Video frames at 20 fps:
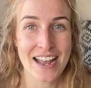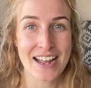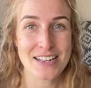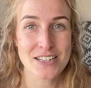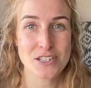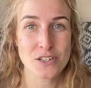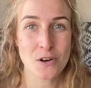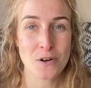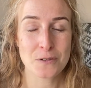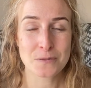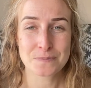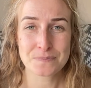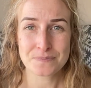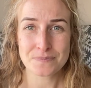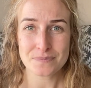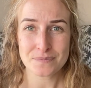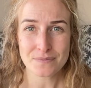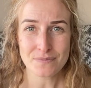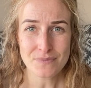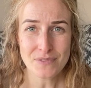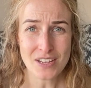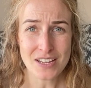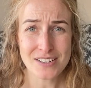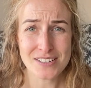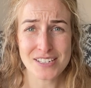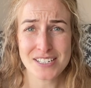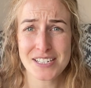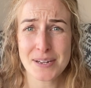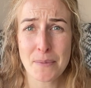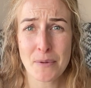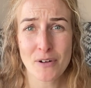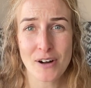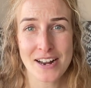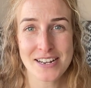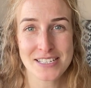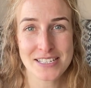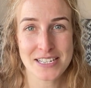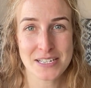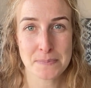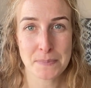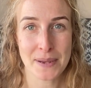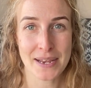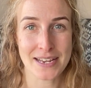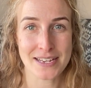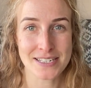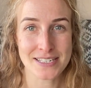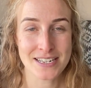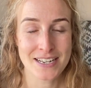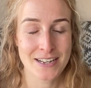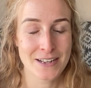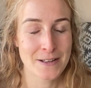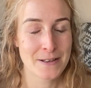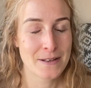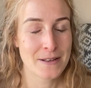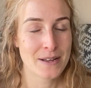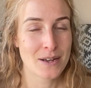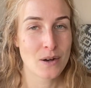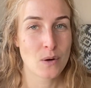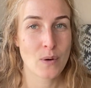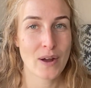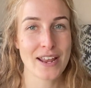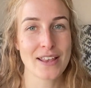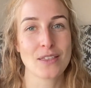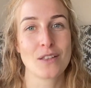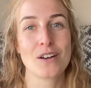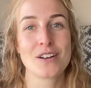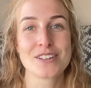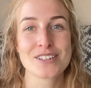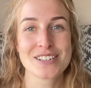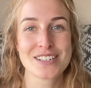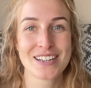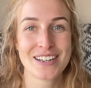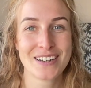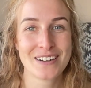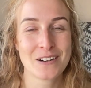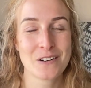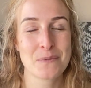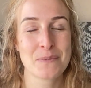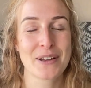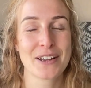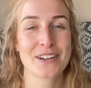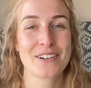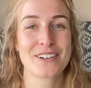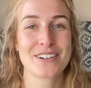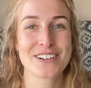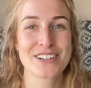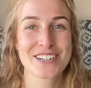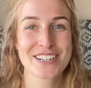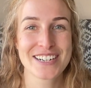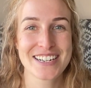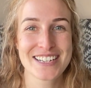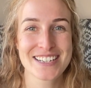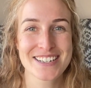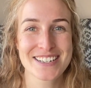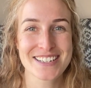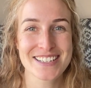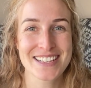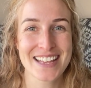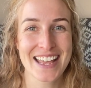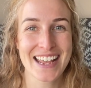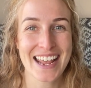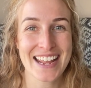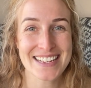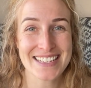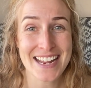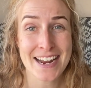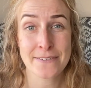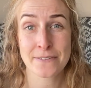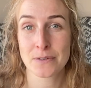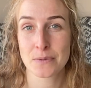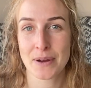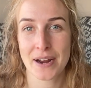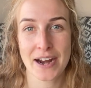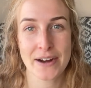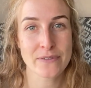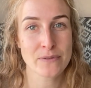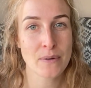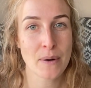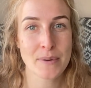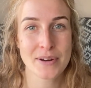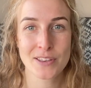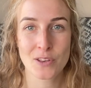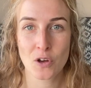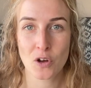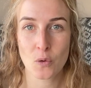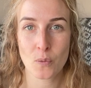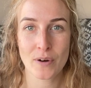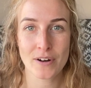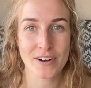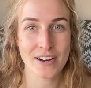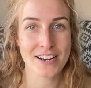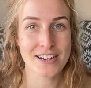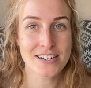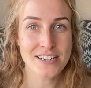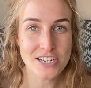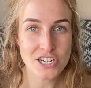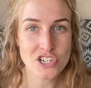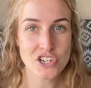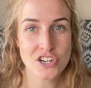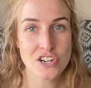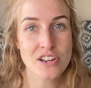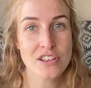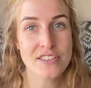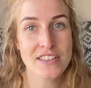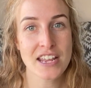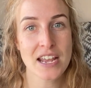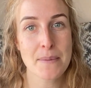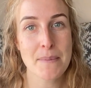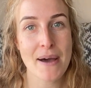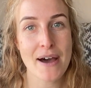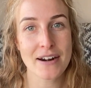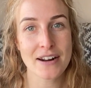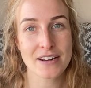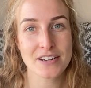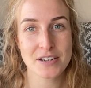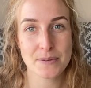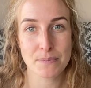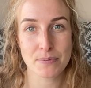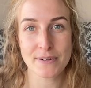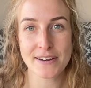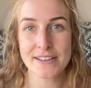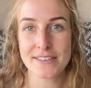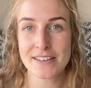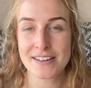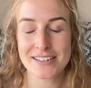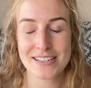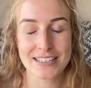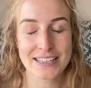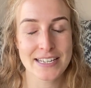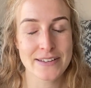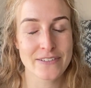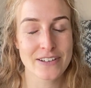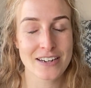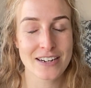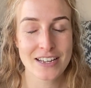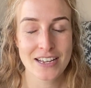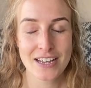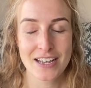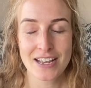And so, to summarize this piece, weight loss, oh my gosh, it's just like, it's everywhere. Everywhere we look, we're conditioned to think about it, to breathe it, to live it.